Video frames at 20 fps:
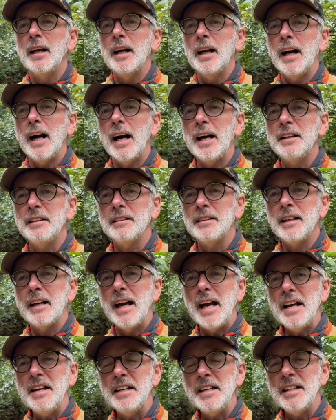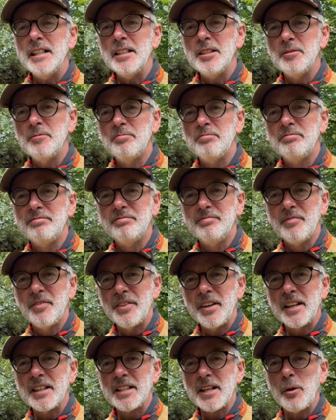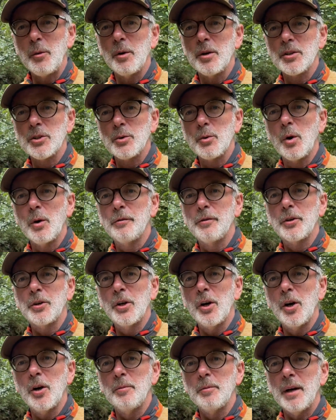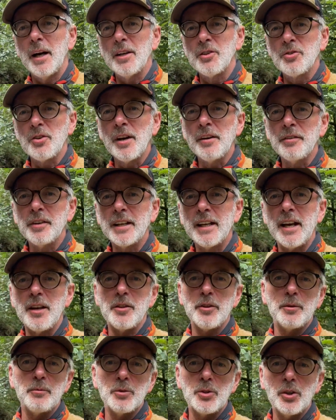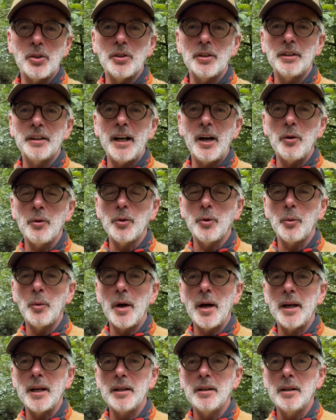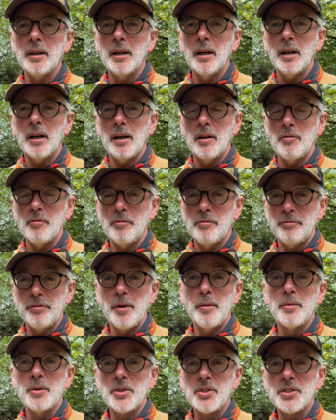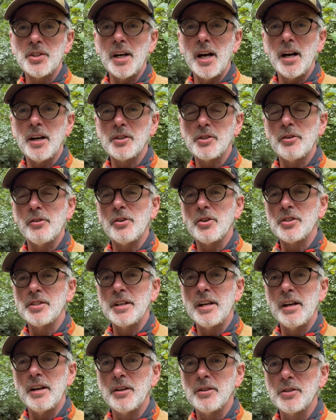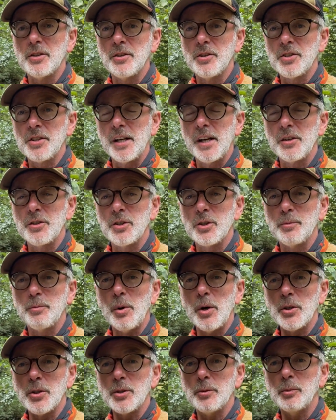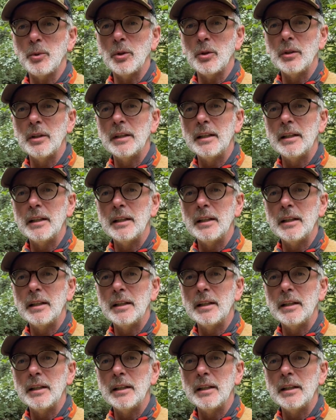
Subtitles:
And any things I want to overcome, I'd rather get them done and out the way from the start, or as near to the start as possible.